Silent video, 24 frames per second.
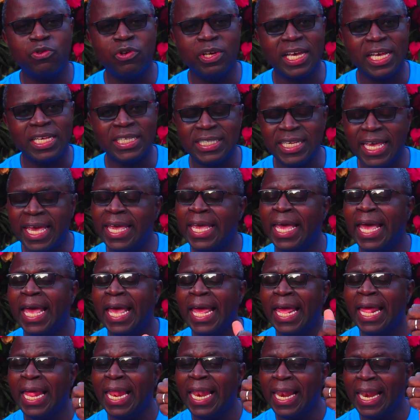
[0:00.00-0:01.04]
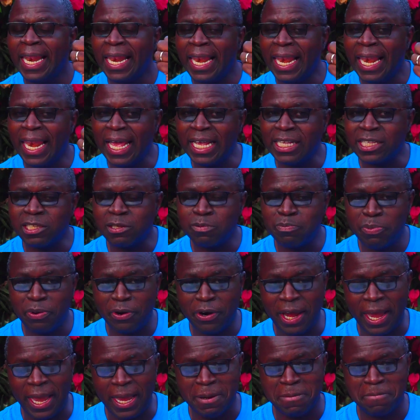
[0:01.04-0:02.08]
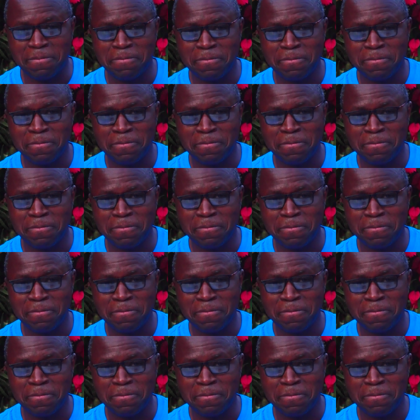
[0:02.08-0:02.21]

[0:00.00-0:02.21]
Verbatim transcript: You can say, let's pray.